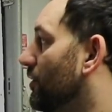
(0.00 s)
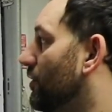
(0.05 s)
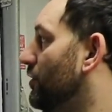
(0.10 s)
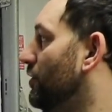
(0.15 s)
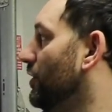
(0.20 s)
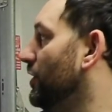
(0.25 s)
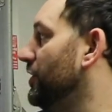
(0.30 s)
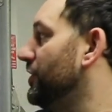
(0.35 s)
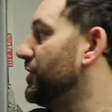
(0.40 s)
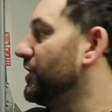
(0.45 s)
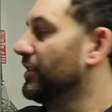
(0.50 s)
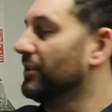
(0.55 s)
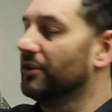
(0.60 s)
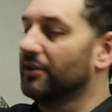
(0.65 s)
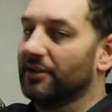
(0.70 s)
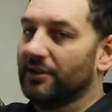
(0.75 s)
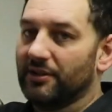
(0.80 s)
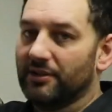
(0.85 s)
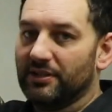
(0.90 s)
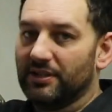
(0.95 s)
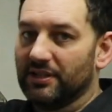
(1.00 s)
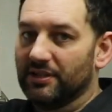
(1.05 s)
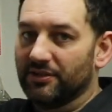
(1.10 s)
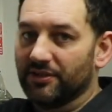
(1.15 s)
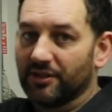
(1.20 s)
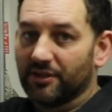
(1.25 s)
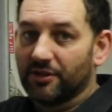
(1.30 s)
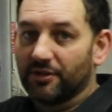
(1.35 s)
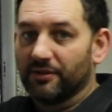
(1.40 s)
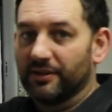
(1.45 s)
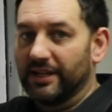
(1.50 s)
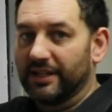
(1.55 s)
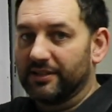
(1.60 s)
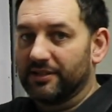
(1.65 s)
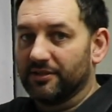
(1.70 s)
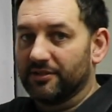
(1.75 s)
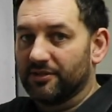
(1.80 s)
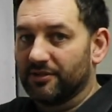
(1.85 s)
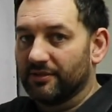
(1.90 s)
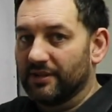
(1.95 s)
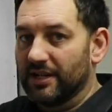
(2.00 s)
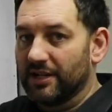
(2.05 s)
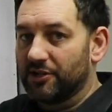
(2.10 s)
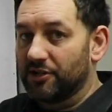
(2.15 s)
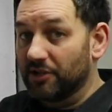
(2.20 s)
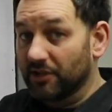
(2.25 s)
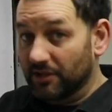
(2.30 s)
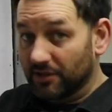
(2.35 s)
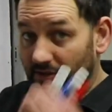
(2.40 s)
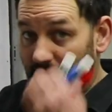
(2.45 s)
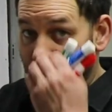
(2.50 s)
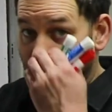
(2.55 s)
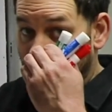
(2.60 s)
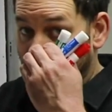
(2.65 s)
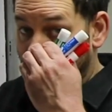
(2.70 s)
could turn in the correct direction